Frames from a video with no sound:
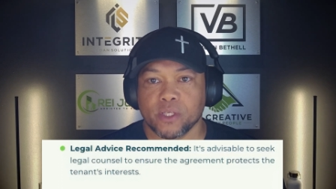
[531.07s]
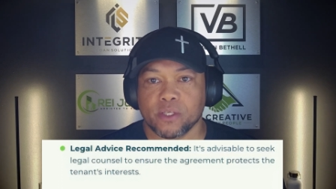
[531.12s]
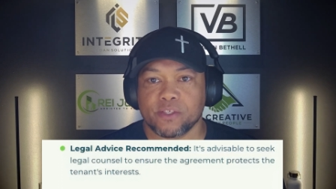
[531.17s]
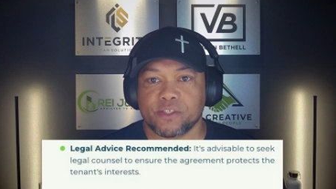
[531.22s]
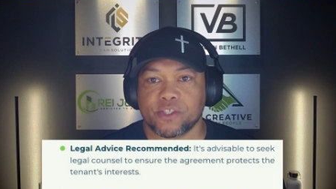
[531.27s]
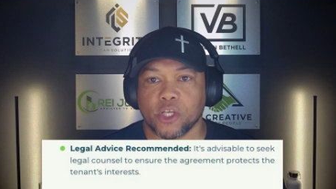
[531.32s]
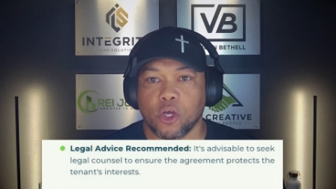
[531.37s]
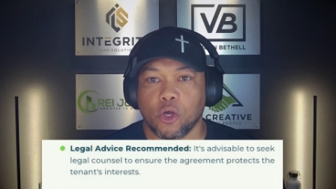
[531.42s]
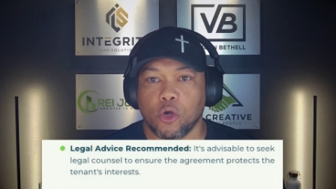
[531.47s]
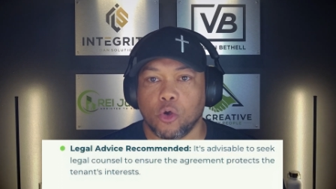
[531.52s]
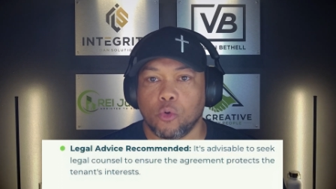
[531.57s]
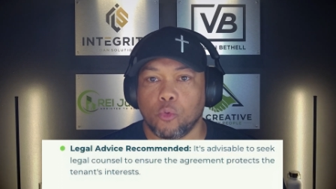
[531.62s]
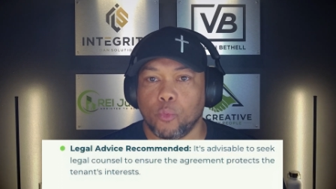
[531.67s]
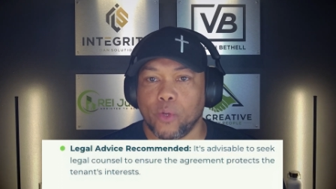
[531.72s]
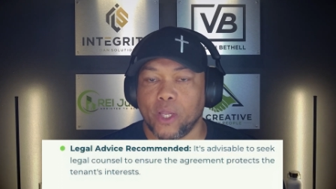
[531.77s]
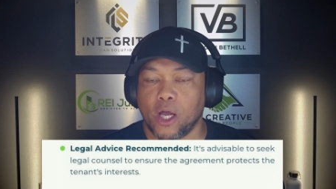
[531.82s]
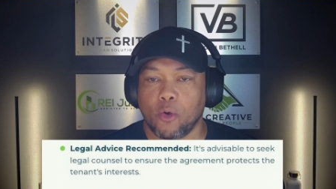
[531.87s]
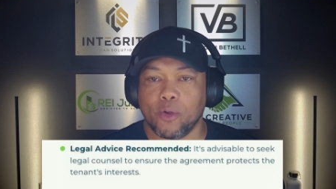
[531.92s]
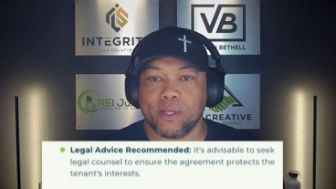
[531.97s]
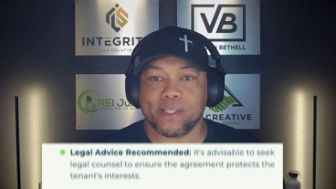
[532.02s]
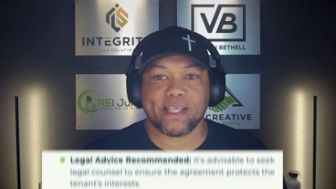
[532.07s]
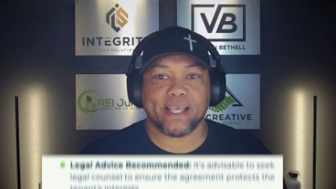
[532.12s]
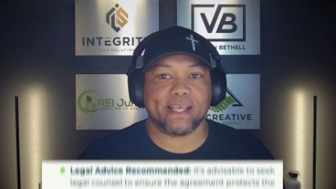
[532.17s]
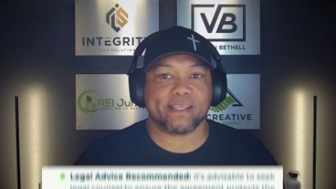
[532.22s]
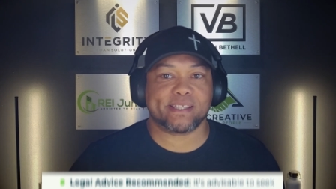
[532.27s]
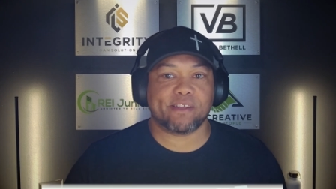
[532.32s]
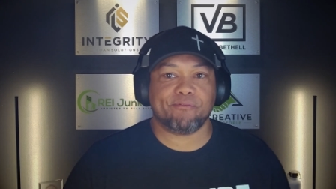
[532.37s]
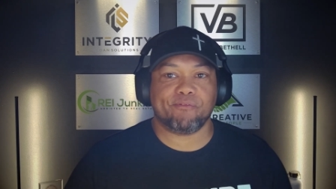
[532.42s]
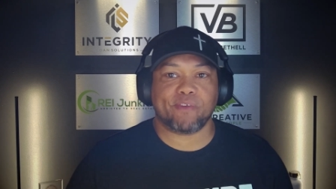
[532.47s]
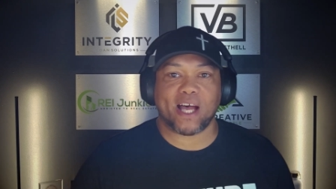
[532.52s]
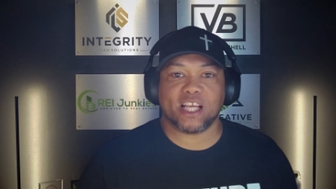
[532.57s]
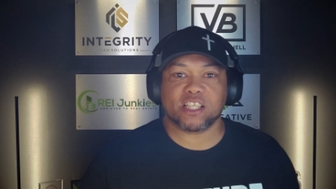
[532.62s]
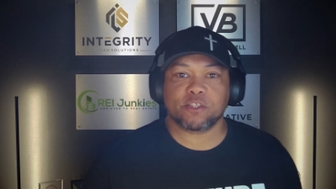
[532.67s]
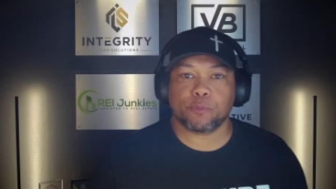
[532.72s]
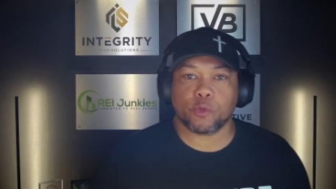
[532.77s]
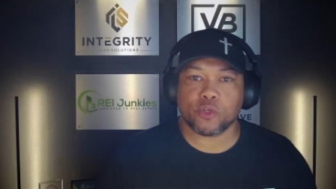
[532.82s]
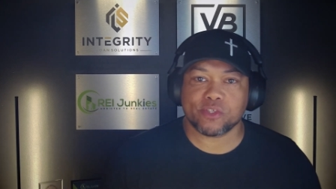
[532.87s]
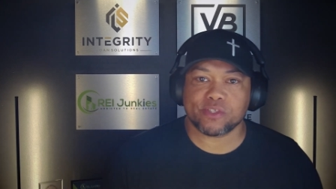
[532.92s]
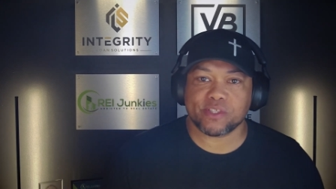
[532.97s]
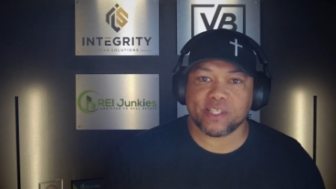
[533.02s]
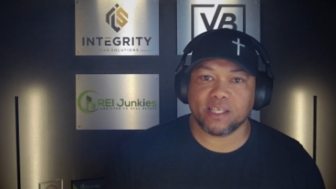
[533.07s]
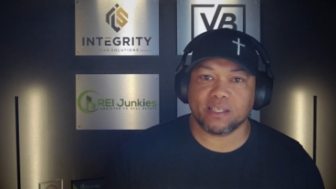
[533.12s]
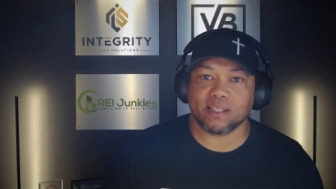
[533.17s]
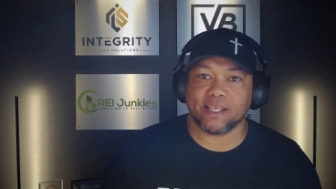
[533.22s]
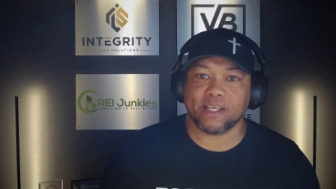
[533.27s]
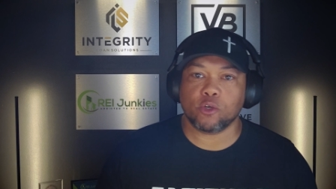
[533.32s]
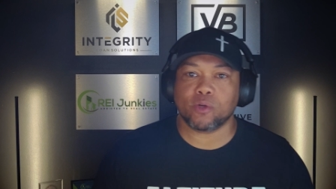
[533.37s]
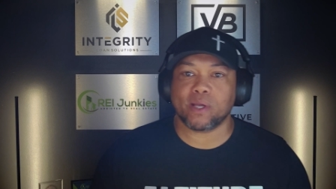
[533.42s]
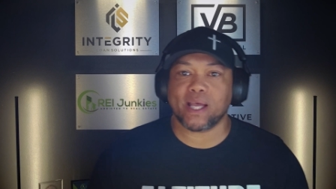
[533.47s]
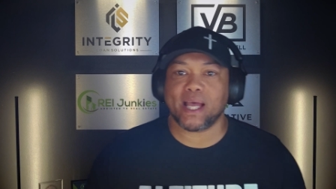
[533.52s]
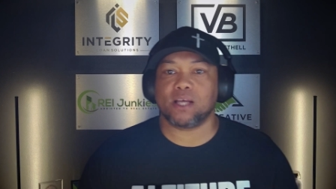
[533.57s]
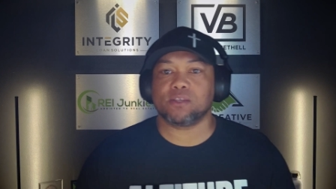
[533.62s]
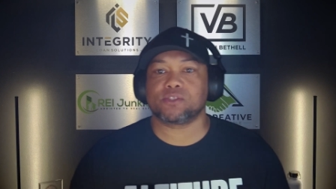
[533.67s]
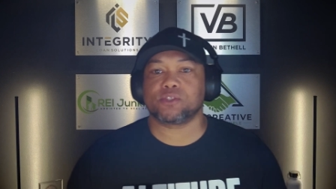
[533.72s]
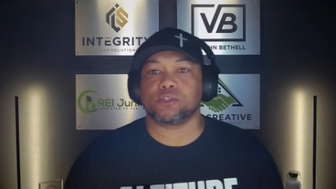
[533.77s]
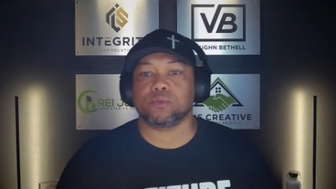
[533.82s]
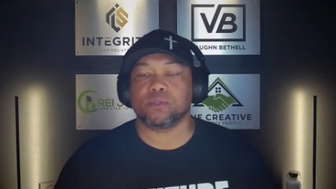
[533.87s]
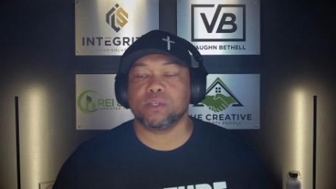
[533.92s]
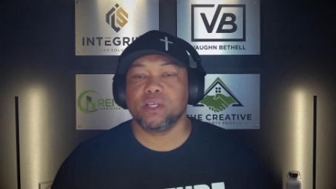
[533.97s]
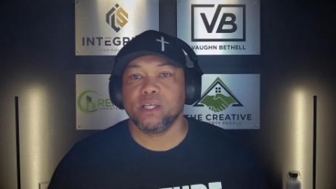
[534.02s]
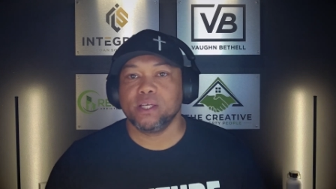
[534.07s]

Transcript: So we always say it's advisable to seek legal counsel